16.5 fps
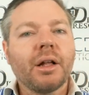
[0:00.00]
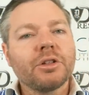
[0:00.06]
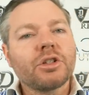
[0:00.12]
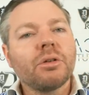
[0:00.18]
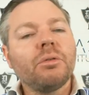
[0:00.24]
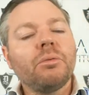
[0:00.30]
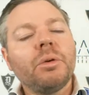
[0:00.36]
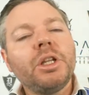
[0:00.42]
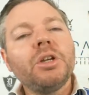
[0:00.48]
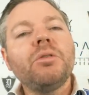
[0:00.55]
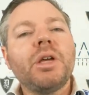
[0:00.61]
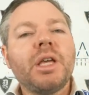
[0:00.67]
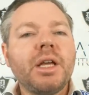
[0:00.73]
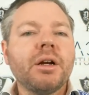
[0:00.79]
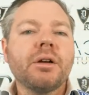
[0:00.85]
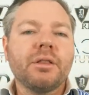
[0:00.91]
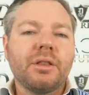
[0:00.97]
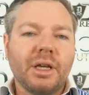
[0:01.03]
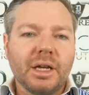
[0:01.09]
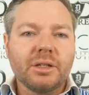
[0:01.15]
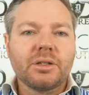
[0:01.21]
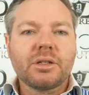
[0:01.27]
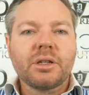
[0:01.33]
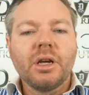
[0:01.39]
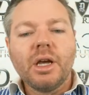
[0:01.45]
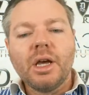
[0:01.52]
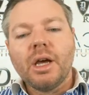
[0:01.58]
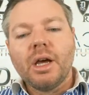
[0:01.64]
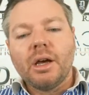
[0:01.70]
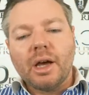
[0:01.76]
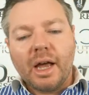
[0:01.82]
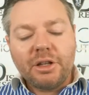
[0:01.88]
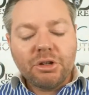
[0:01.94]
So when you hear this
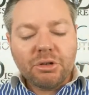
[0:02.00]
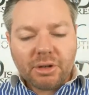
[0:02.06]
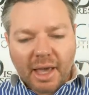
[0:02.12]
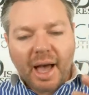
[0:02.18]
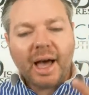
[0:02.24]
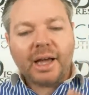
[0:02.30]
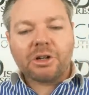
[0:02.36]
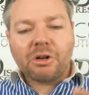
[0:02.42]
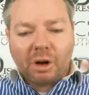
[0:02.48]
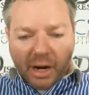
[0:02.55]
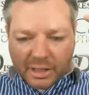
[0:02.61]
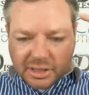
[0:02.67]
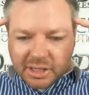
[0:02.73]
and you categorize